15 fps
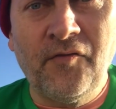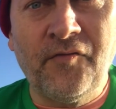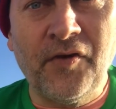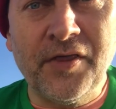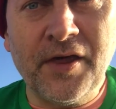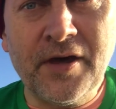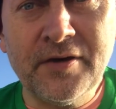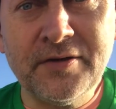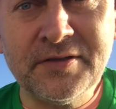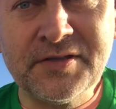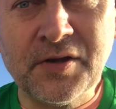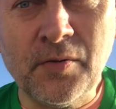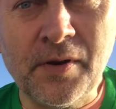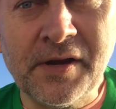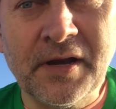For
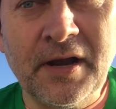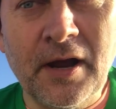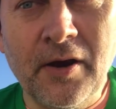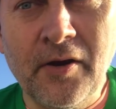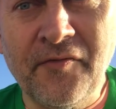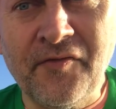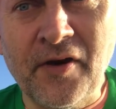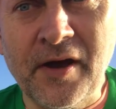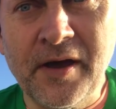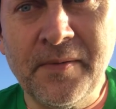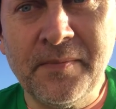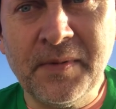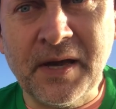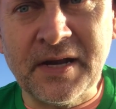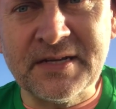those who want to know if
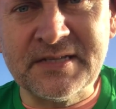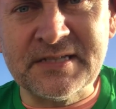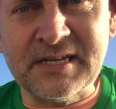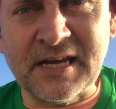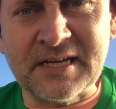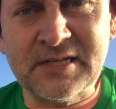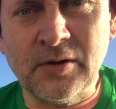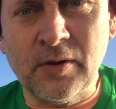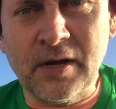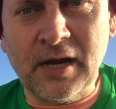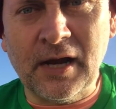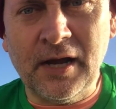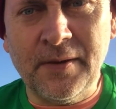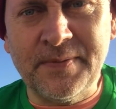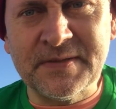I'm going to stick to a
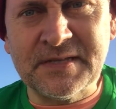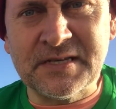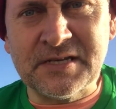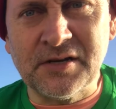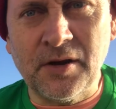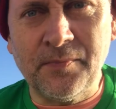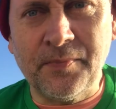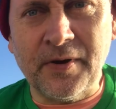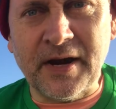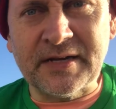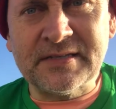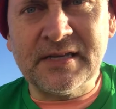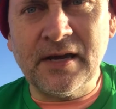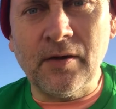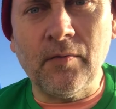clear position on
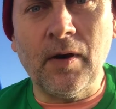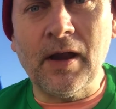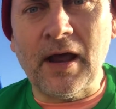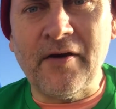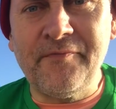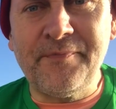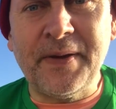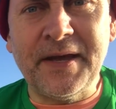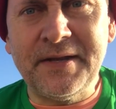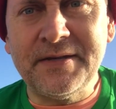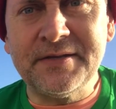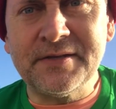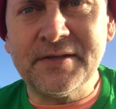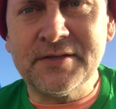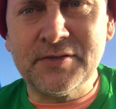Brexit, well, I've
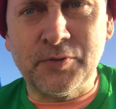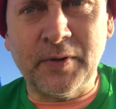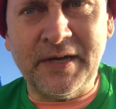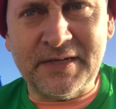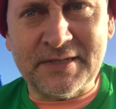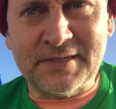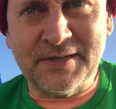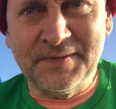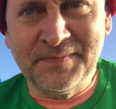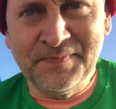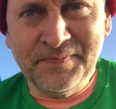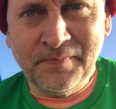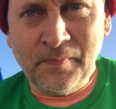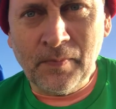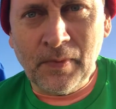pinned the tweet
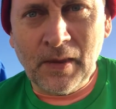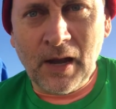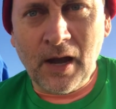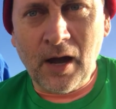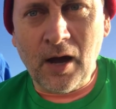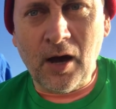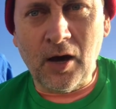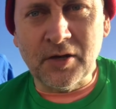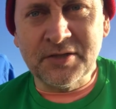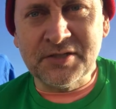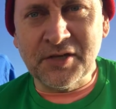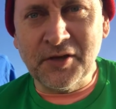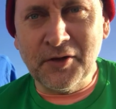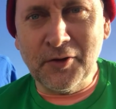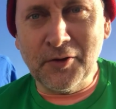
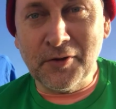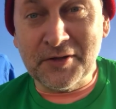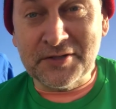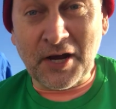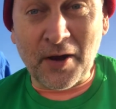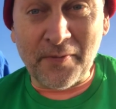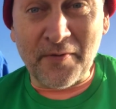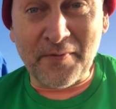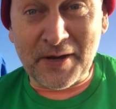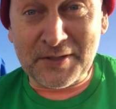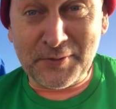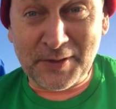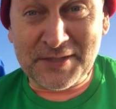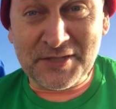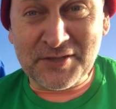onto the top of my
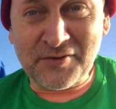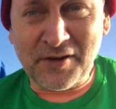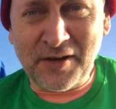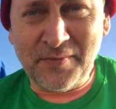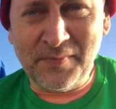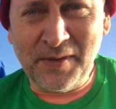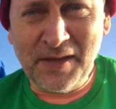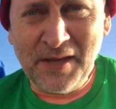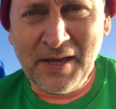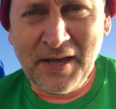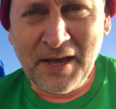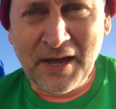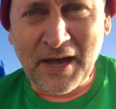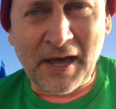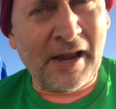Twitter stream,
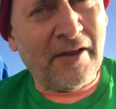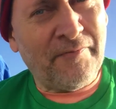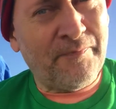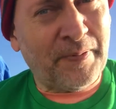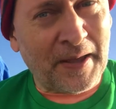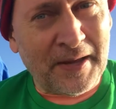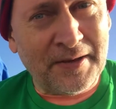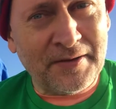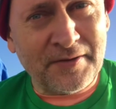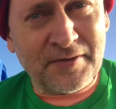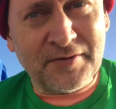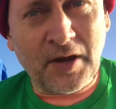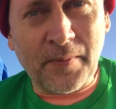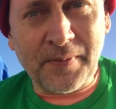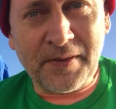and I've pinned
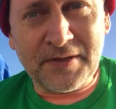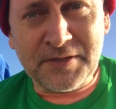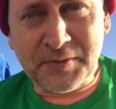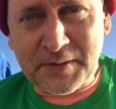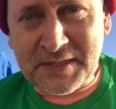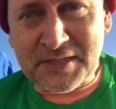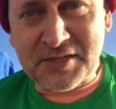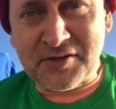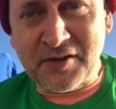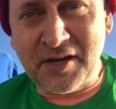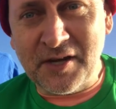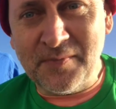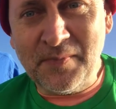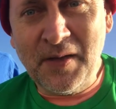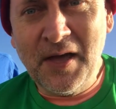the top of the Twitter
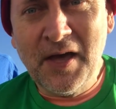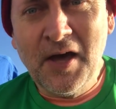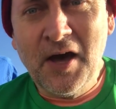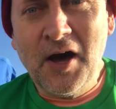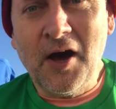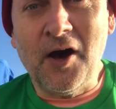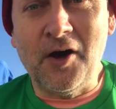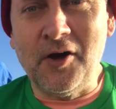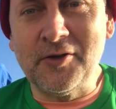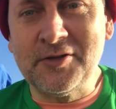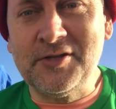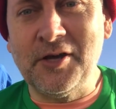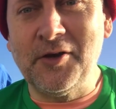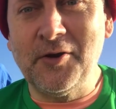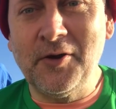stream
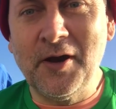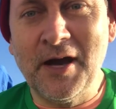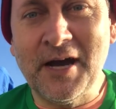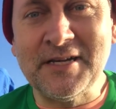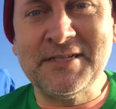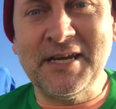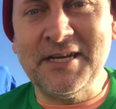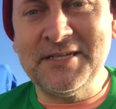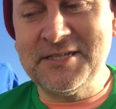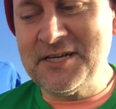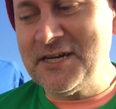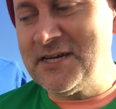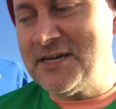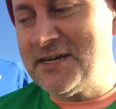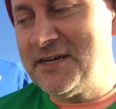onto a
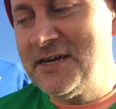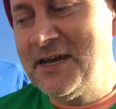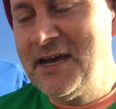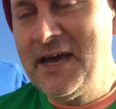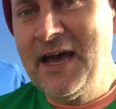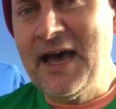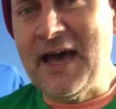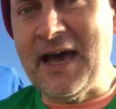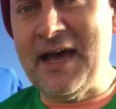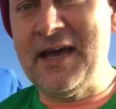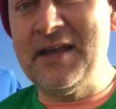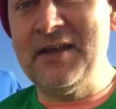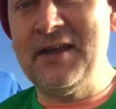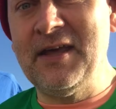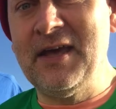t-shirt,
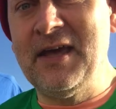and